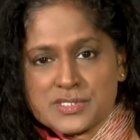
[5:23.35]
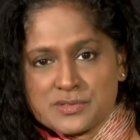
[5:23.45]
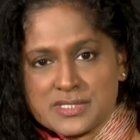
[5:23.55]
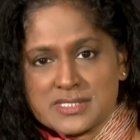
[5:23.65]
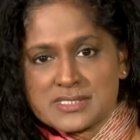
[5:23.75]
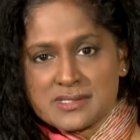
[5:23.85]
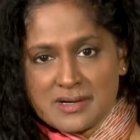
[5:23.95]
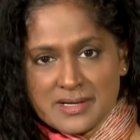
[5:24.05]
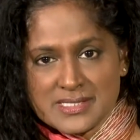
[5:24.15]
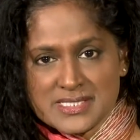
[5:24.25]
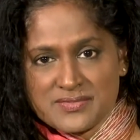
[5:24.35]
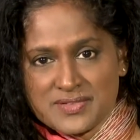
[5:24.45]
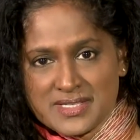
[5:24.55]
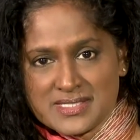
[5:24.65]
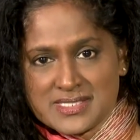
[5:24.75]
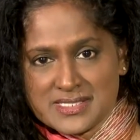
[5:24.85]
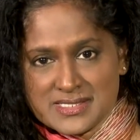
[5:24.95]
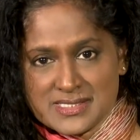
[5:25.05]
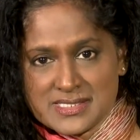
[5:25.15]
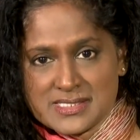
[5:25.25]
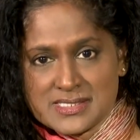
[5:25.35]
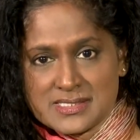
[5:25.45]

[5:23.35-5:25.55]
to these kinds of incidences?